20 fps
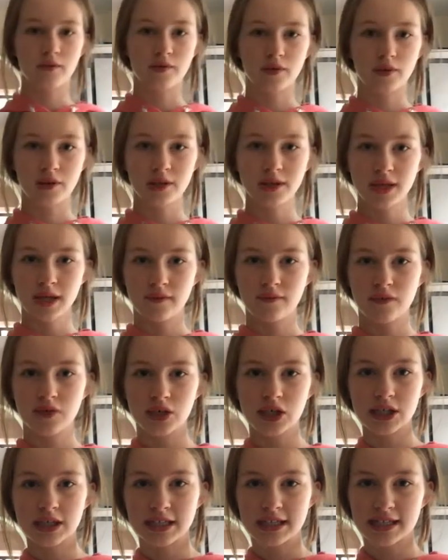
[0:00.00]
oven, if you
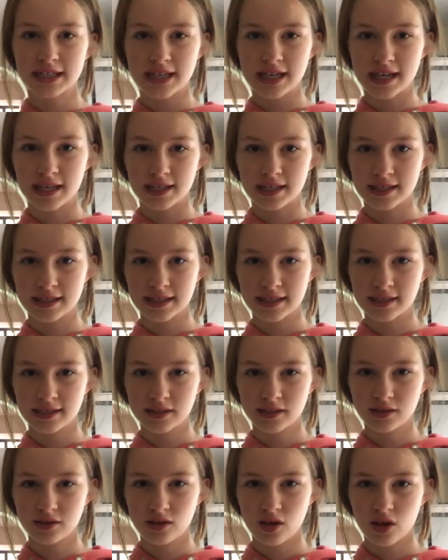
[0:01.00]
can see, there's a
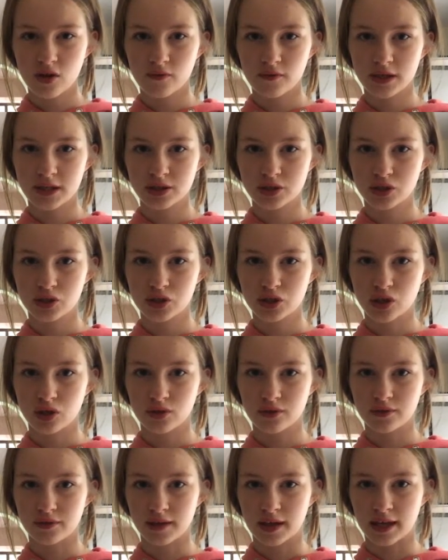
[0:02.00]
little orange dot
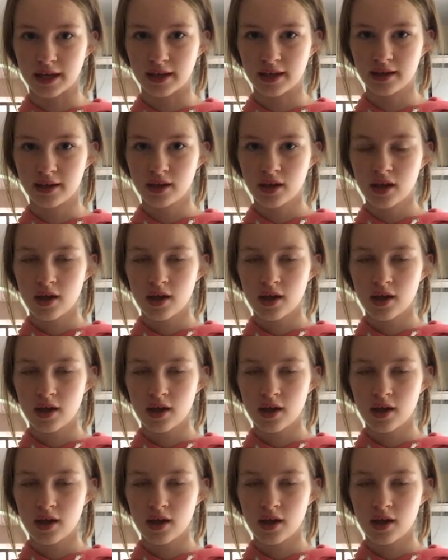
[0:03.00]
there.